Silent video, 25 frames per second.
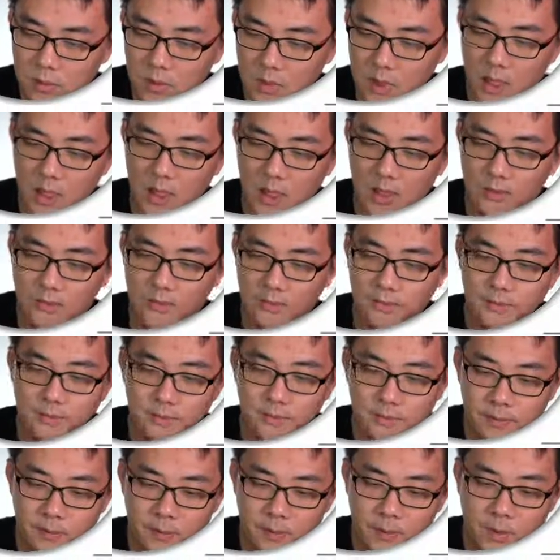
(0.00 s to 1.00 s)
Okay.
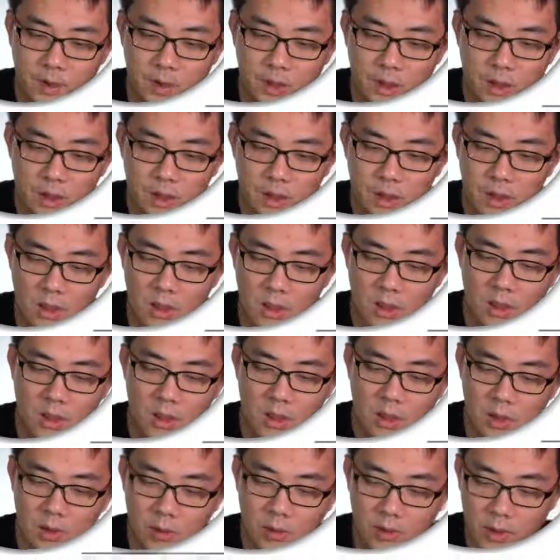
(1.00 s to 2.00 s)

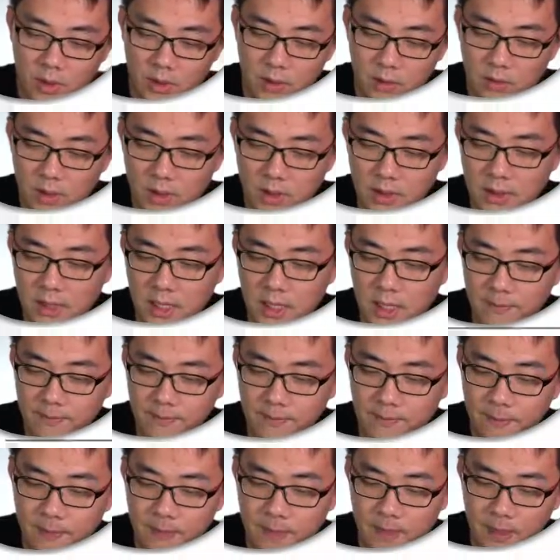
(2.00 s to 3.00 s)
Great. Once done,
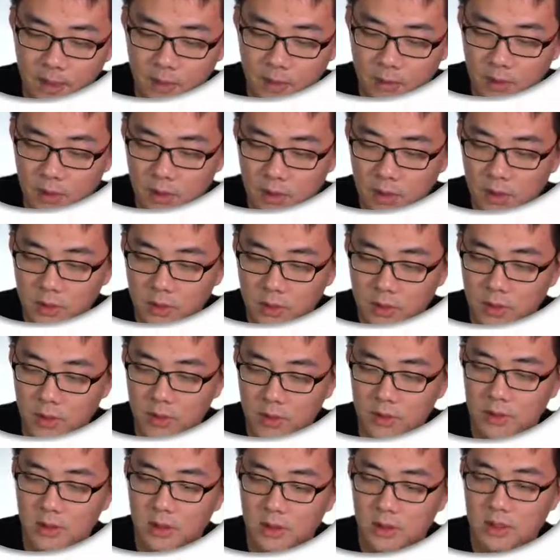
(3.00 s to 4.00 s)
what we're going to do
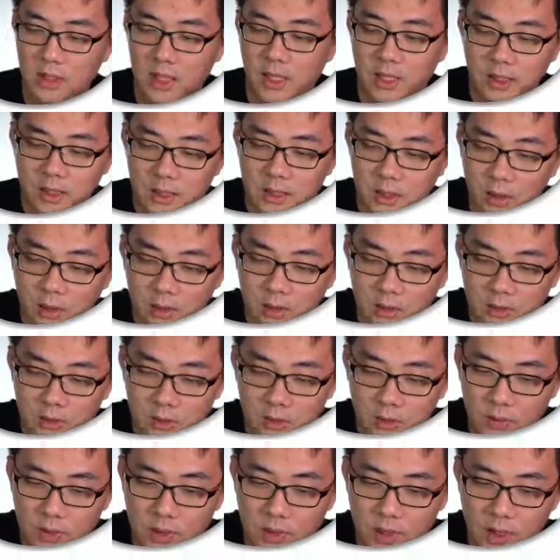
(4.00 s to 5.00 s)
is just cancel all the
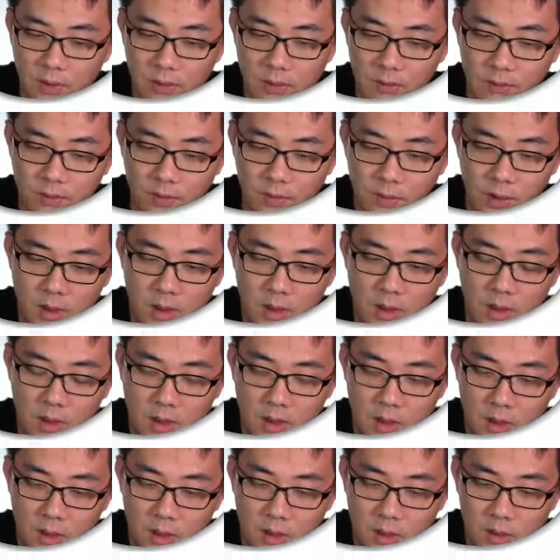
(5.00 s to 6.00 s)
2T out.
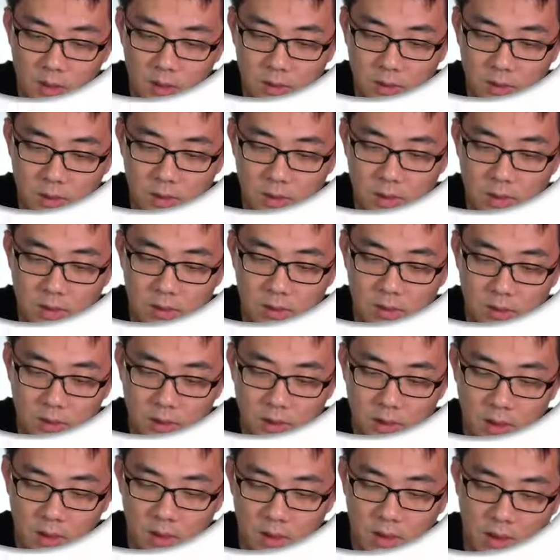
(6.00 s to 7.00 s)
So this
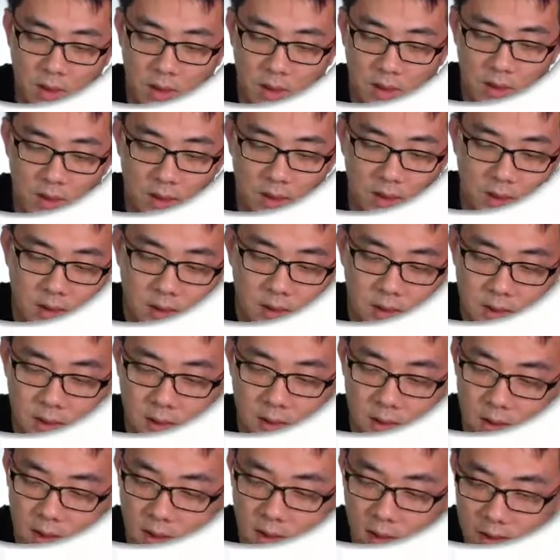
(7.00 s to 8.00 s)
2T, cancel this,
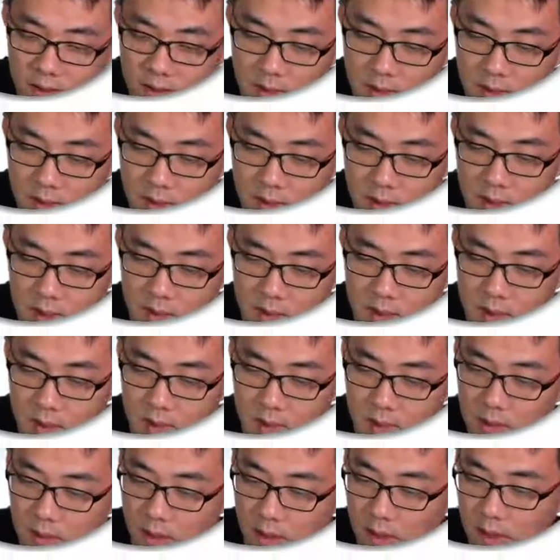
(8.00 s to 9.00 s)
cancel this,
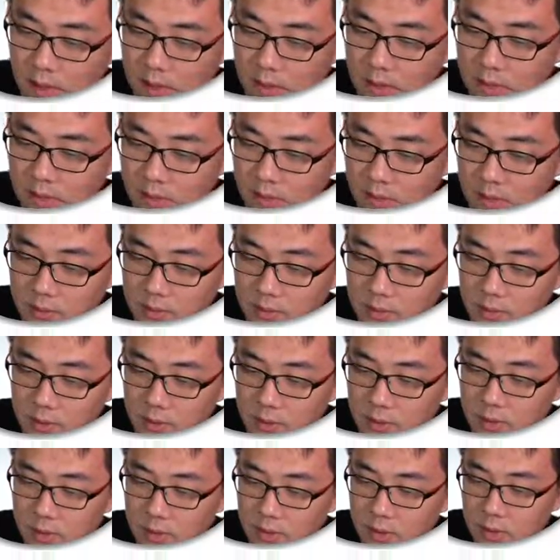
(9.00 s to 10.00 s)
cancel
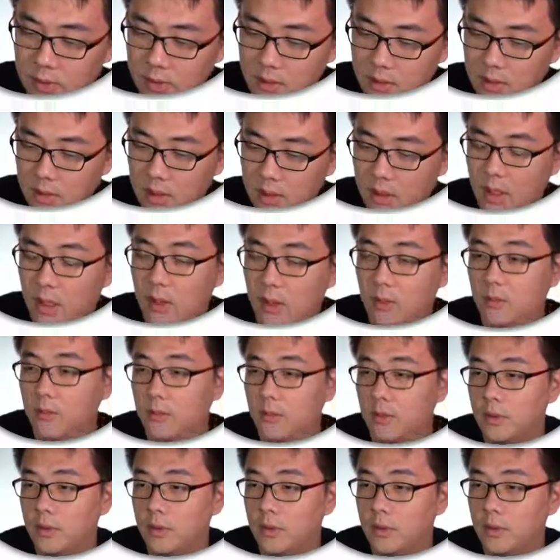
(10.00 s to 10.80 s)
this out.